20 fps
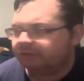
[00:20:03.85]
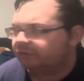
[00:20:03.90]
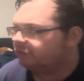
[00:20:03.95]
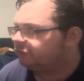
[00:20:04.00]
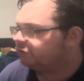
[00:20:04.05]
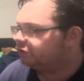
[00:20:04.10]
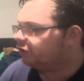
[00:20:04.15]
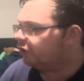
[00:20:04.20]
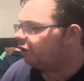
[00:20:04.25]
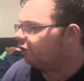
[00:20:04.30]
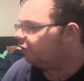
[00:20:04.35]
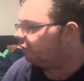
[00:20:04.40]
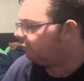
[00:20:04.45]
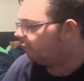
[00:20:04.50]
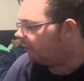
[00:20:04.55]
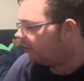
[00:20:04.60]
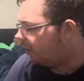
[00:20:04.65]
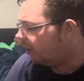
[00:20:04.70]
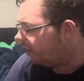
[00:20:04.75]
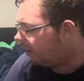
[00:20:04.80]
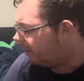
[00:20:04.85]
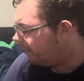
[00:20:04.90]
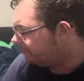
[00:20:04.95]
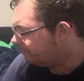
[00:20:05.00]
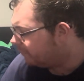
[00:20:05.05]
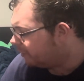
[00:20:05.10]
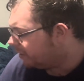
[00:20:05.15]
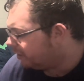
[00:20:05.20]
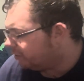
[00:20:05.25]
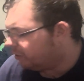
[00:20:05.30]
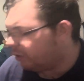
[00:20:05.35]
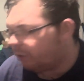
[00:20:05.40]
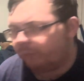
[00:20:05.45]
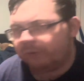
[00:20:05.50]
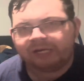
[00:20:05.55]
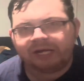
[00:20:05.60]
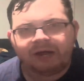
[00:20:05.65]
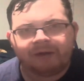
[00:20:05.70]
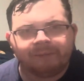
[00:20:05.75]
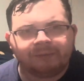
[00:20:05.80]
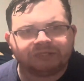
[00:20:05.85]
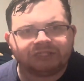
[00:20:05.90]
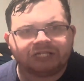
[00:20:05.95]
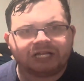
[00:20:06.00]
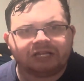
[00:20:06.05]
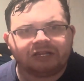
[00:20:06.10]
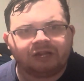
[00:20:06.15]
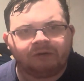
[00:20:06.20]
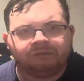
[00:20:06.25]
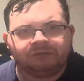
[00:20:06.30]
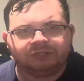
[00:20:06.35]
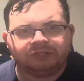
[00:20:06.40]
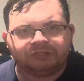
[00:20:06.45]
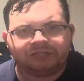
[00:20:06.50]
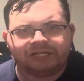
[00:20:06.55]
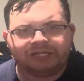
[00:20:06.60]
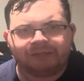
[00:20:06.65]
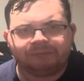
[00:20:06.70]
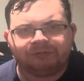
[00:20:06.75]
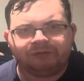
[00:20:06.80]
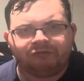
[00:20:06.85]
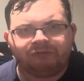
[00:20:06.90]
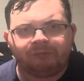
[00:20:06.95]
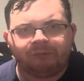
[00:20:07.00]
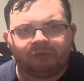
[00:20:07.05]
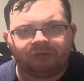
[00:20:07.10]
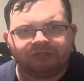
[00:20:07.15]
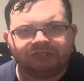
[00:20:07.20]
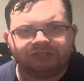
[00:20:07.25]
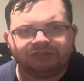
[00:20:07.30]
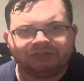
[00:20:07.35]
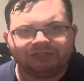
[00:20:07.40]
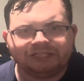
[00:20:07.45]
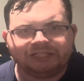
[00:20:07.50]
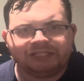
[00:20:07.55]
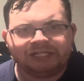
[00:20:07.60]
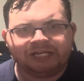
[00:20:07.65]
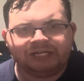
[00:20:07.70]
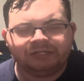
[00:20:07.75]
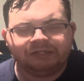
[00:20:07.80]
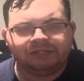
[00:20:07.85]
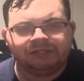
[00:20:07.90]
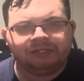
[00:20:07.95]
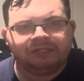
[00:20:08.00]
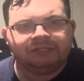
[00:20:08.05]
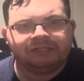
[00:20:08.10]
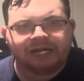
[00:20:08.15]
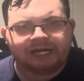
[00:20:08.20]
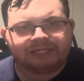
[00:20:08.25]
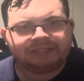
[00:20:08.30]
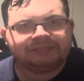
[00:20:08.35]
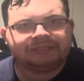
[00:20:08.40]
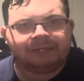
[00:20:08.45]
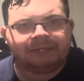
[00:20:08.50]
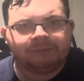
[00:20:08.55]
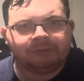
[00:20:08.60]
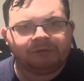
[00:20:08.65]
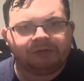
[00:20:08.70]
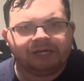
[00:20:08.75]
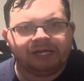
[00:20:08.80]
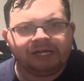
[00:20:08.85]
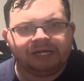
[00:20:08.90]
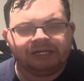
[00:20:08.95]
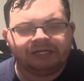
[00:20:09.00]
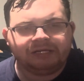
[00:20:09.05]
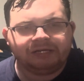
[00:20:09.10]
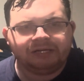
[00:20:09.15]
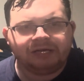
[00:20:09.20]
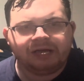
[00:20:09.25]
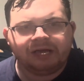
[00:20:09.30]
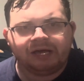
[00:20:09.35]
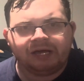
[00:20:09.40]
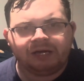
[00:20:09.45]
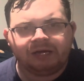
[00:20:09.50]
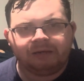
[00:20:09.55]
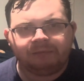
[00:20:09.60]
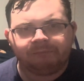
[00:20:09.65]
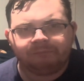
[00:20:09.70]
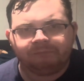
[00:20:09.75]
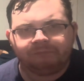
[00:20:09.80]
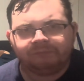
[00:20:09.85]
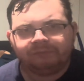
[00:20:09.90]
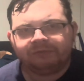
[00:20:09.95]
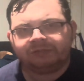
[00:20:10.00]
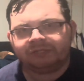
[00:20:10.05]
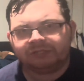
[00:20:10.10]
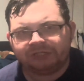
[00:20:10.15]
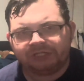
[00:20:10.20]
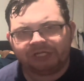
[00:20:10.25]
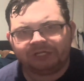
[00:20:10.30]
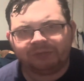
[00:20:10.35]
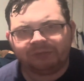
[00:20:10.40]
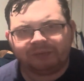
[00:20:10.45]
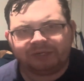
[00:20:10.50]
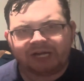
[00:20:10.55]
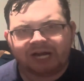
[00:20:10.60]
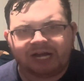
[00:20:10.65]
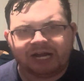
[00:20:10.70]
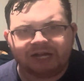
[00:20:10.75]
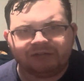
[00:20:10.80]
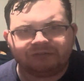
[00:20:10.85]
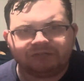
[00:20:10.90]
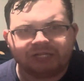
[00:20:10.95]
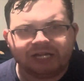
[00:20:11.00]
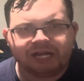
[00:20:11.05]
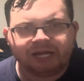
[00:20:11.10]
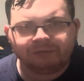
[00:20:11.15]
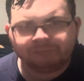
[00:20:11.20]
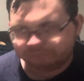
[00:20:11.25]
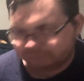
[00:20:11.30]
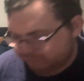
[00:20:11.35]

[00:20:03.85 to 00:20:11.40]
So, knowing how much I love this league, I'm definitely going to this league again next summer and continuing on after that.